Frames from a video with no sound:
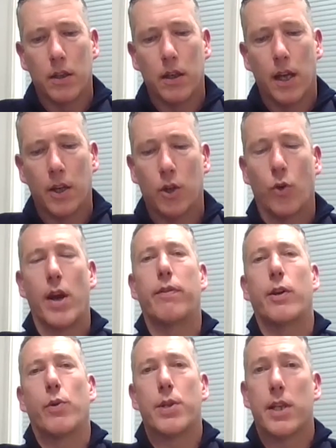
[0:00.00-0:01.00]
and
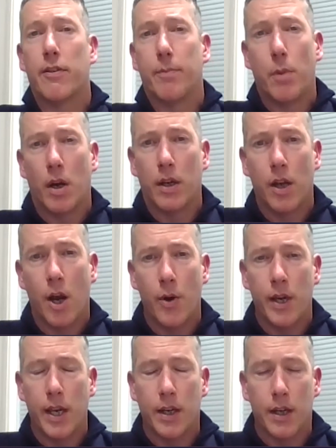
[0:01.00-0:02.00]
gratefully received by not
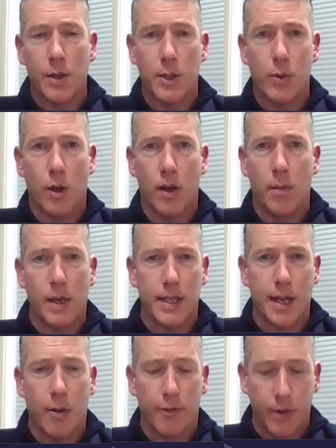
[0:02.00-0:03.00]
only Indigo Swan,
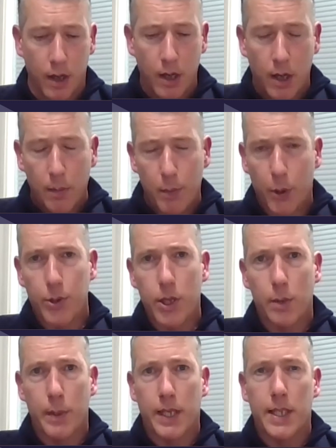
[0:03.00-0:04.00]
myself, but also
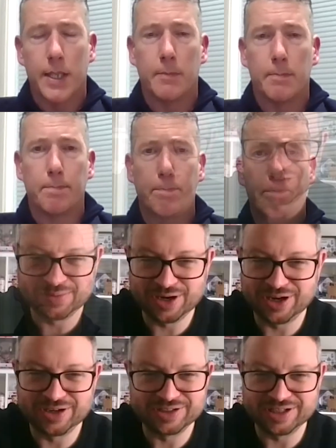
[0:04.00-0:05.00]
the big sea. 900
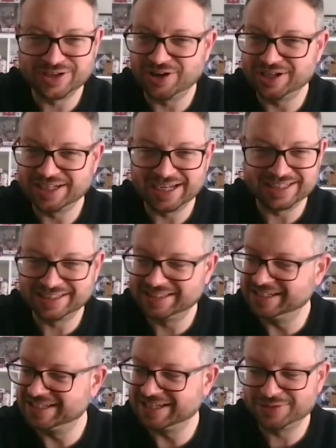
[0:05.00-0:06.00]
miles in 9
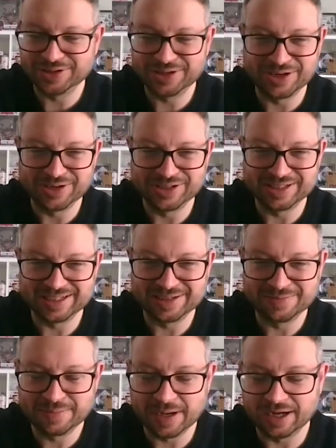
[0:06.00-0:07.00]
days. There's absolutely no
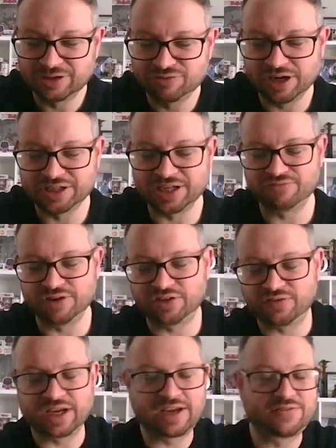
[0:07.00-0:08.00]
losing. But great stuff,
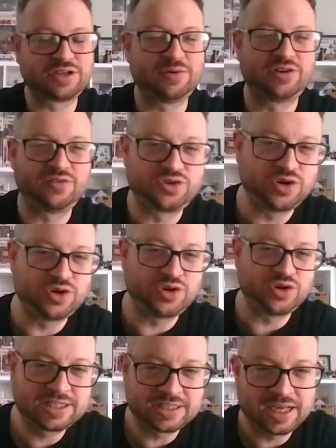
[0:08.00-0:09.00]
Rich. Thank you ever so much for joining
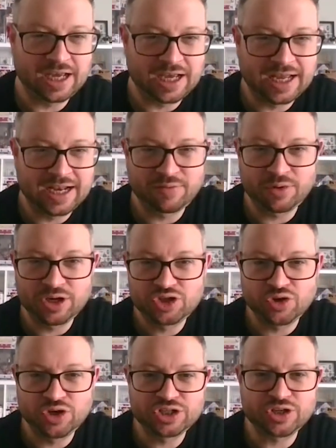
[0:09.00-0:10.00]
us. And everybody
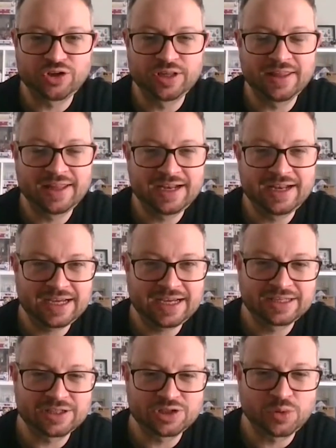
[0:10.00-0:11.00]
join us on the
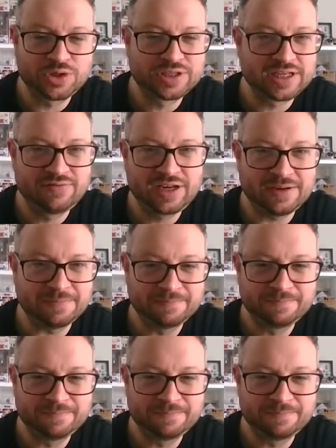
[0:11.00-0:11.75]
next Swan TV.